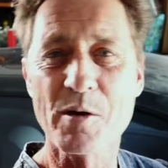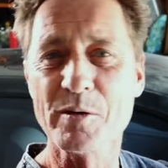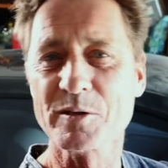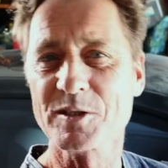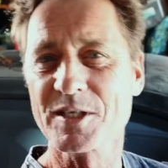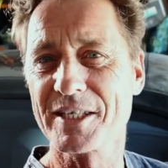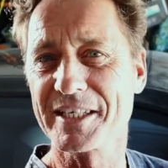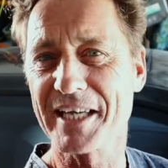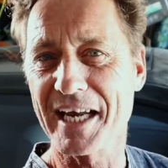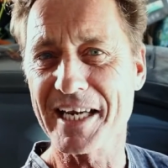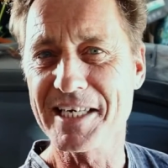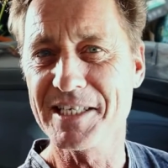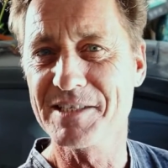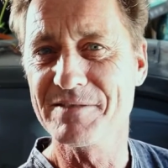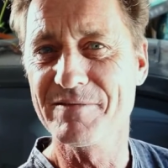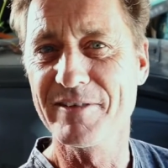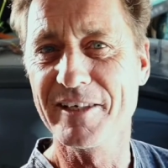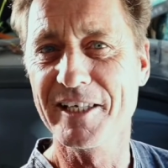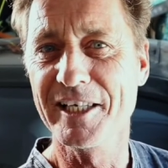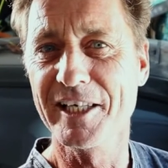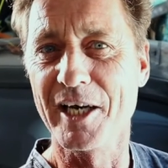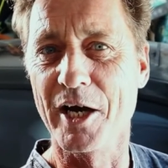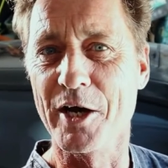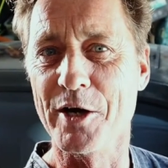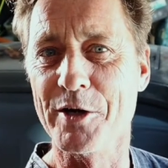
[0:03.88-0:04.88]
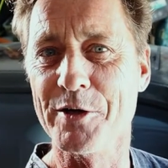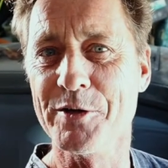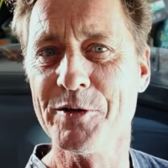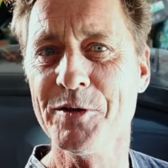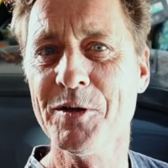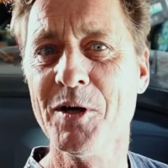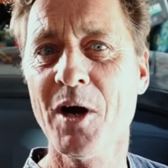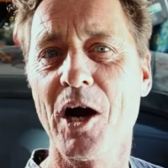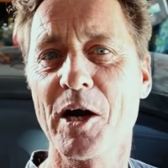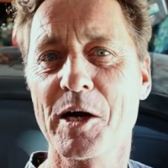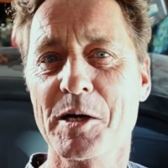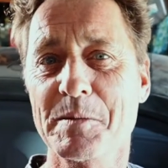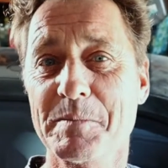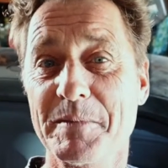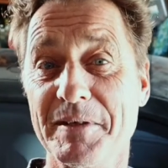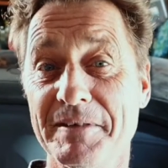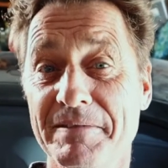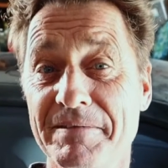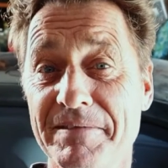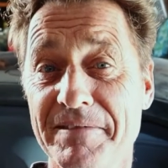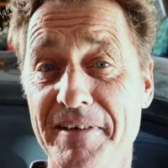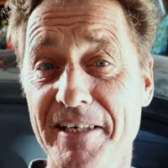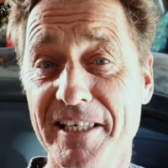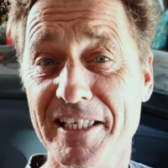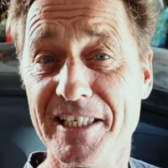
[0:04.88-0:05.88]
on today's video, I'm going to be
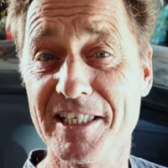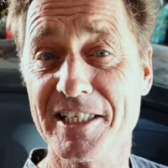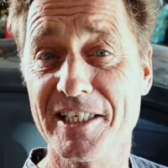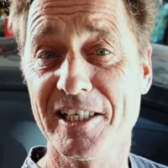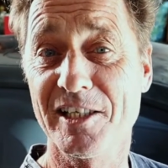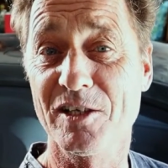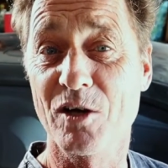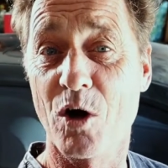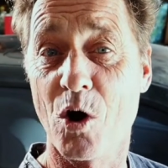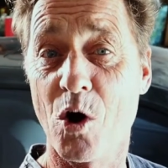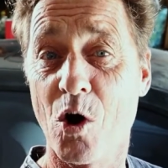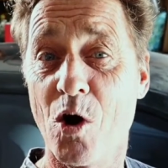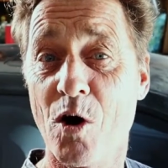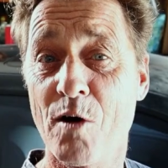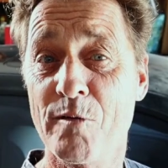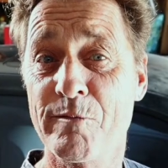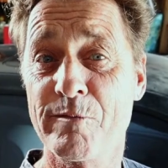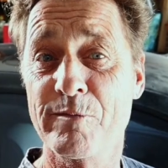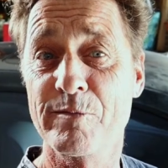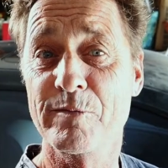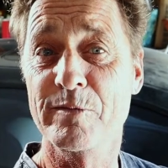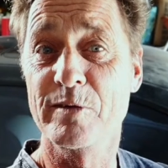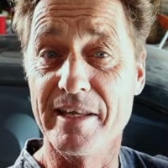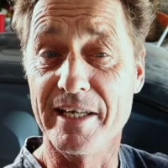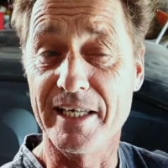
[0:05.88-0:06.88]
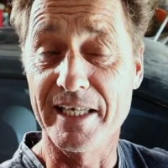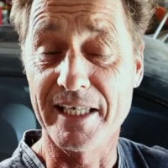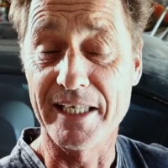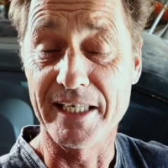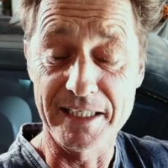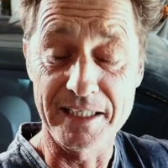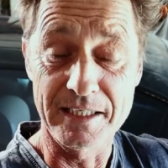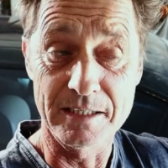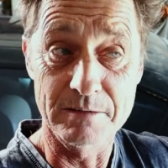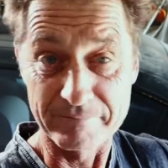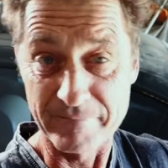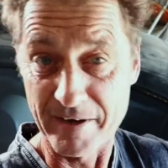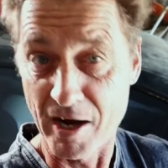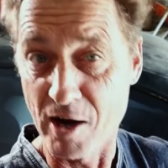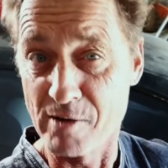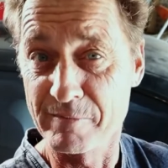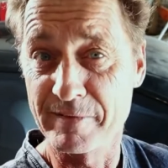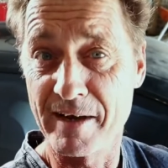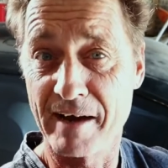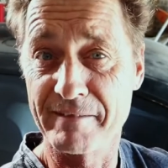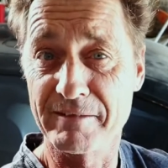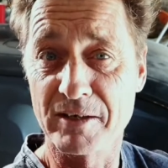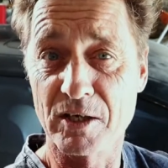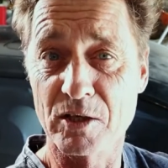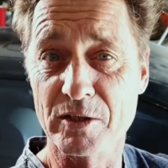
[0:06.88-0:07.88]
finishing off the valve
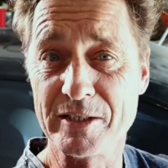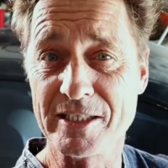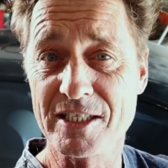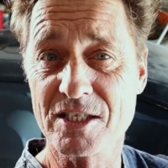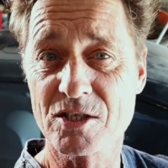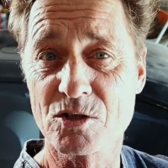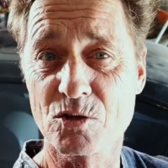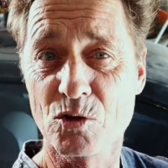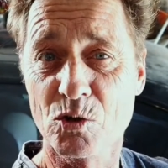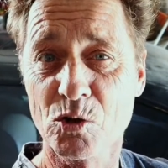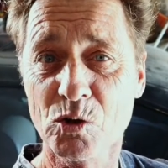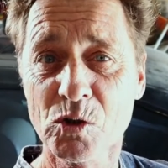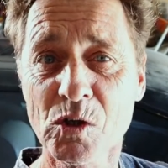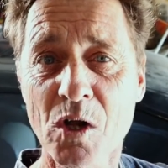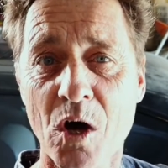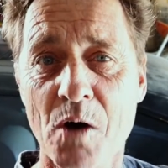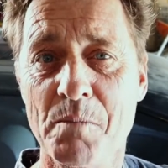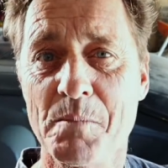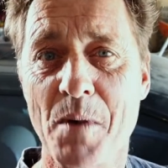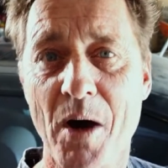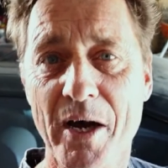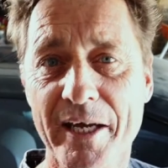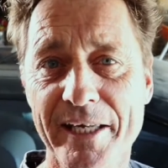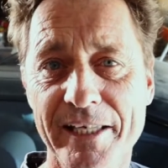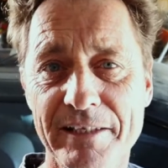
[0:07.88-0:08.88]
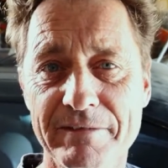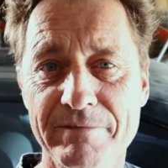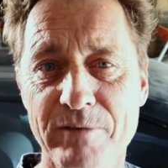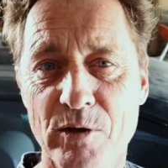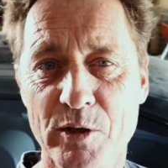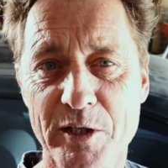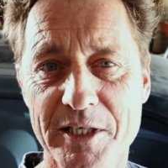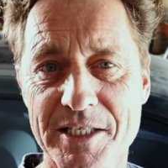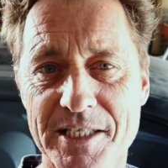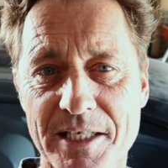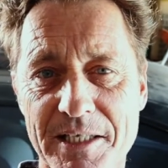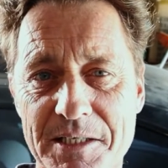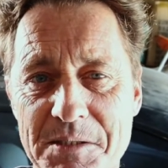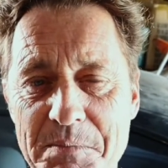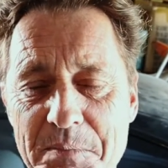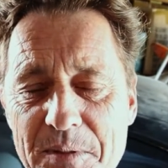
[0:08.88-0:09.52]
cover install on my E46